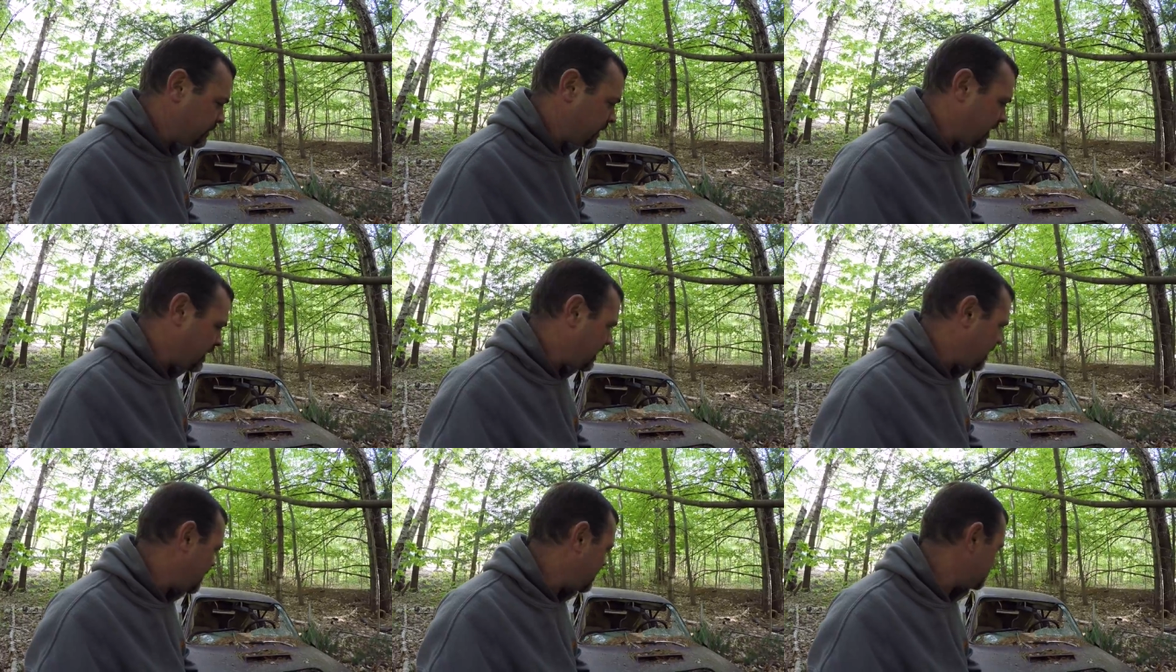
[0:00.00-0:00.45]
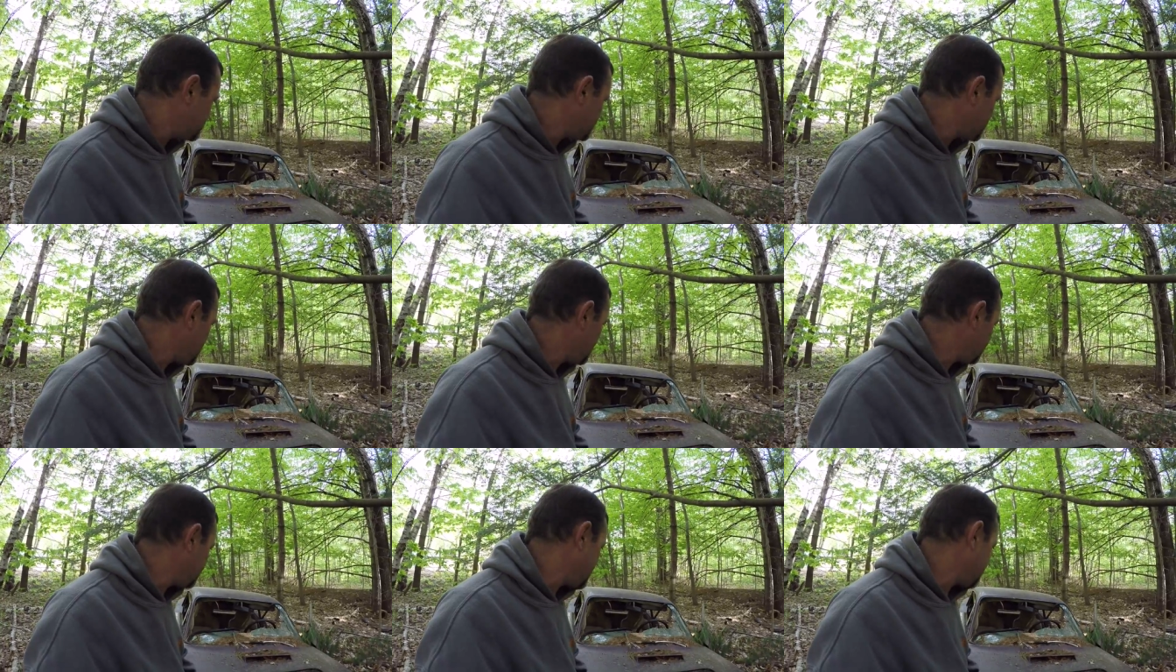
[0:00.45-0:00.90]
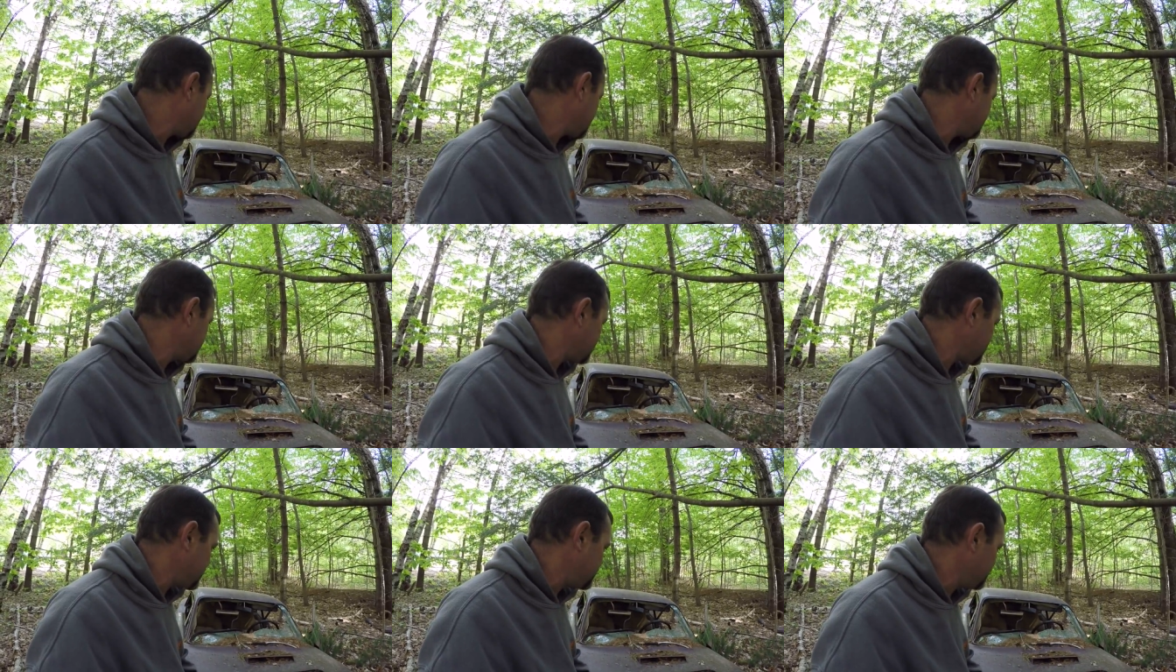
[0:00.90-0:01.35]
Probably, like I
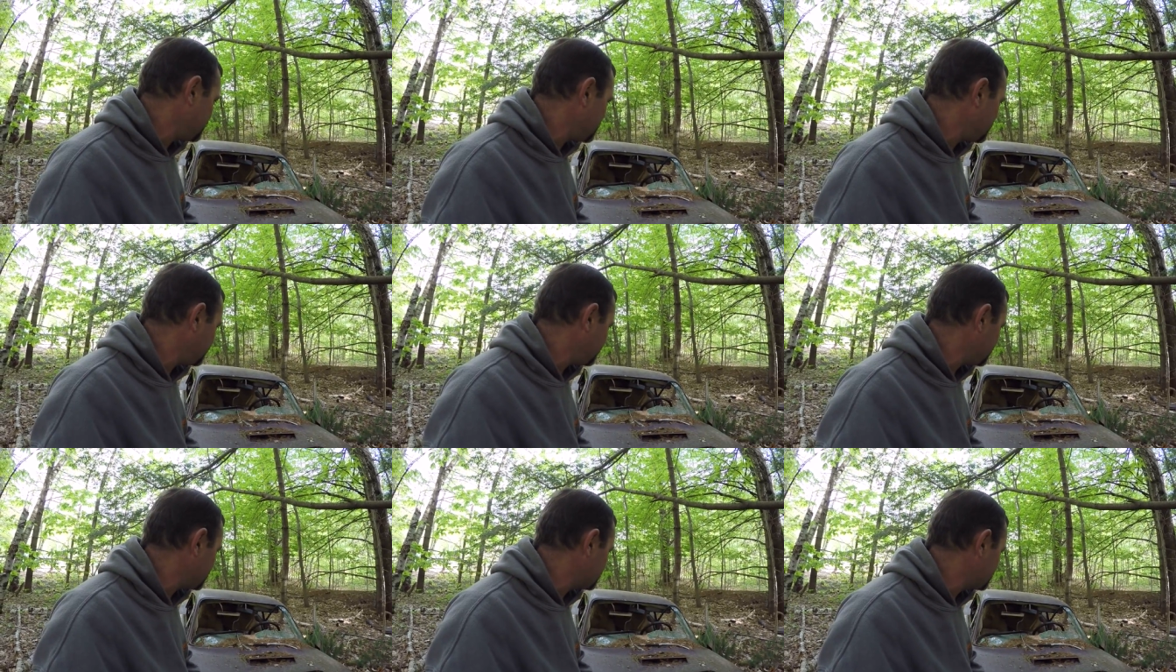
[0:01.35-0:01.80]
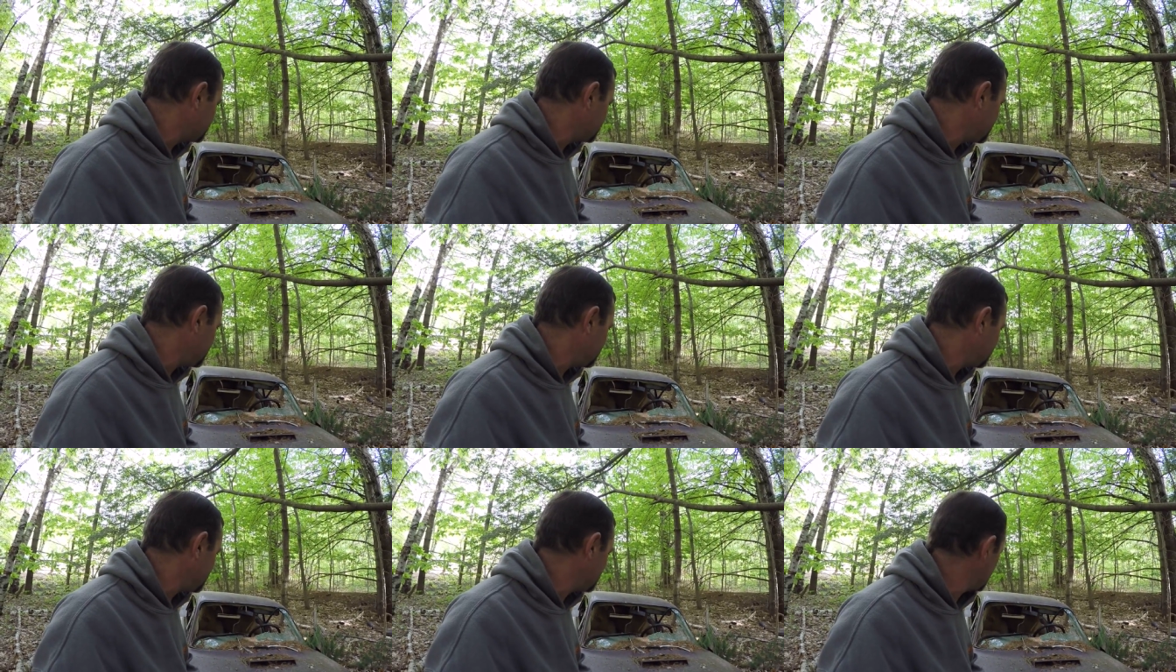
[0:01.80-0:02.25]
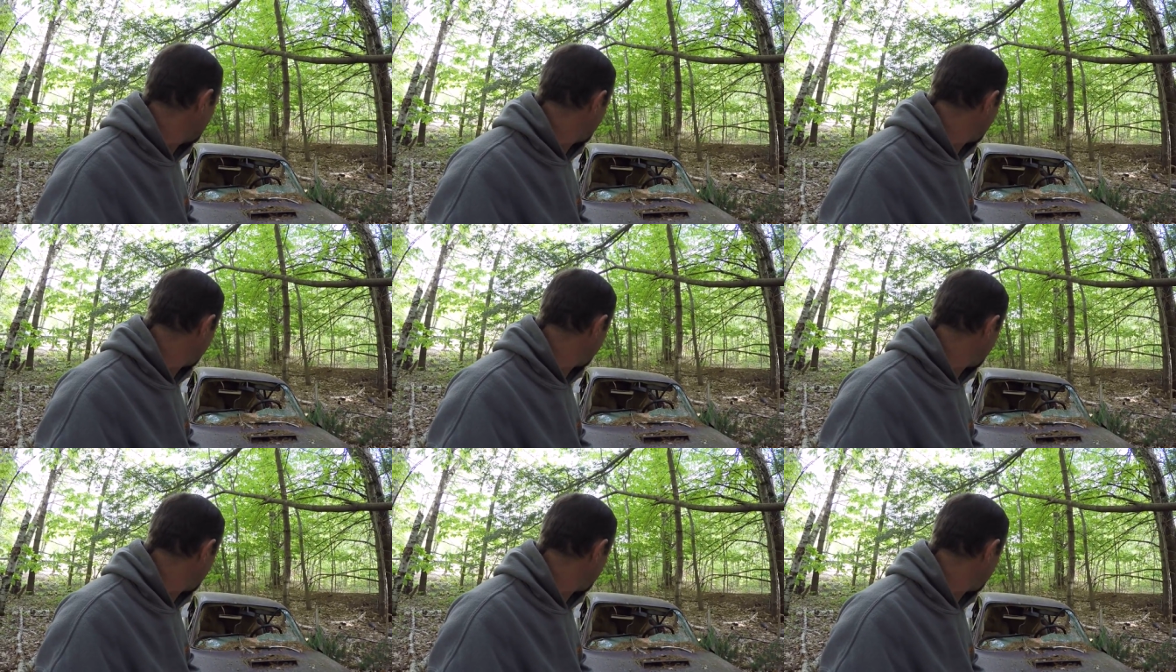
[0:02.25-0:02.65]
said, the only thing really worth